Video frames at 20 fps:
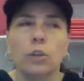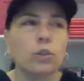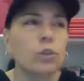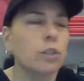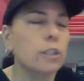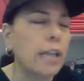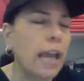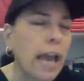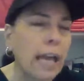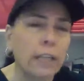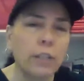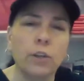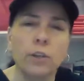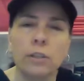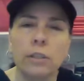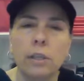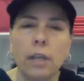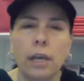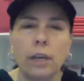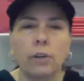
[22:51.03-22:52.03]
10
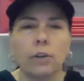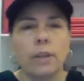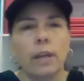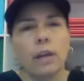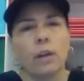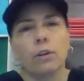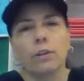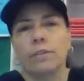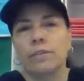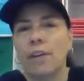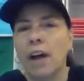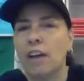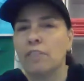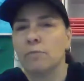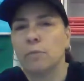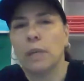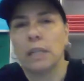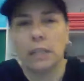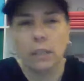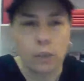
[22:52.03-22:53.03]
years later, they go to 5
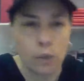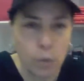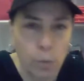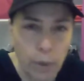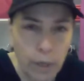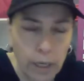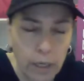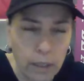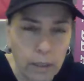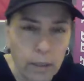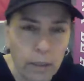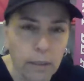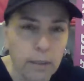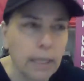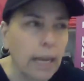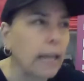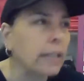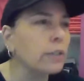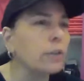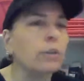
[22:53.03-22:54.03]
meetings a week.
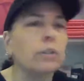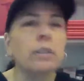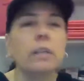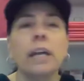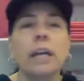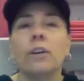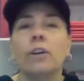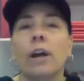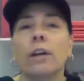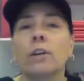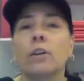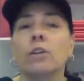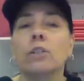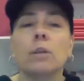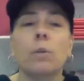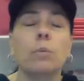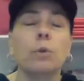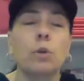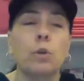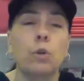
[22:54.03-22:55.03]
10 years later, I know
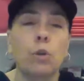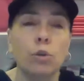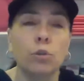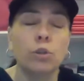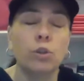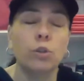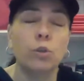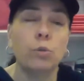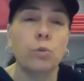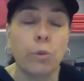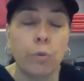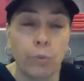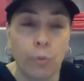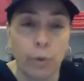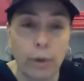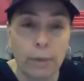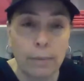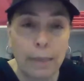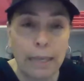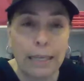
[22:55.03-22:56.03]
someone who goes to
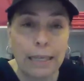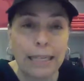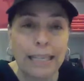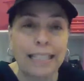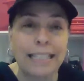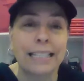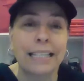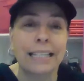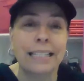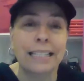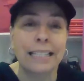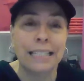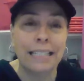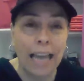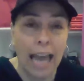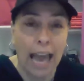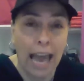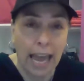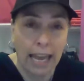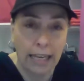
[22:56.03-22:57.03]
3 meetings a
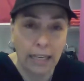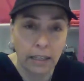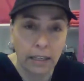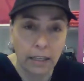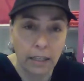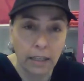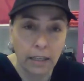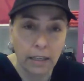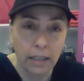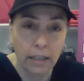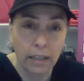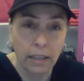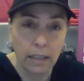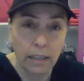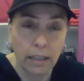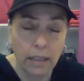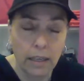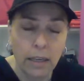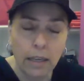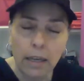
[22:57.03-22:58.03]
day.
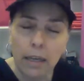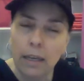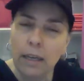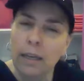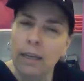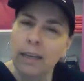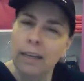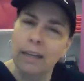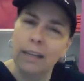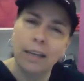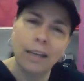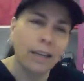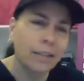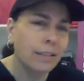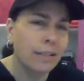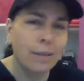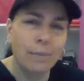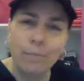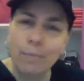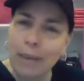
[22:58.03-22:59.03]

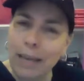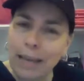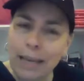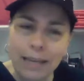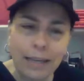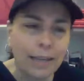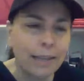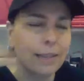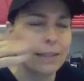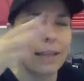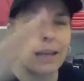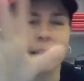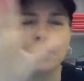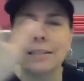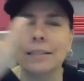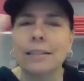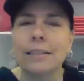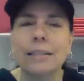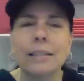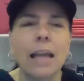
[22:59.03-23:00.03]
To me, that
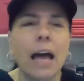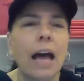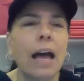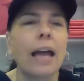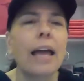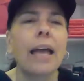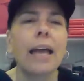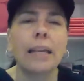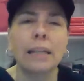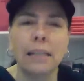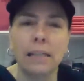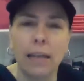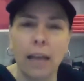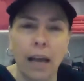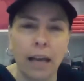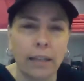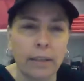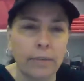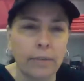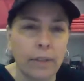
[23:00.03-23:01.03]
is not any
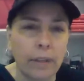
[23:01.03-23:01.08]
kind of a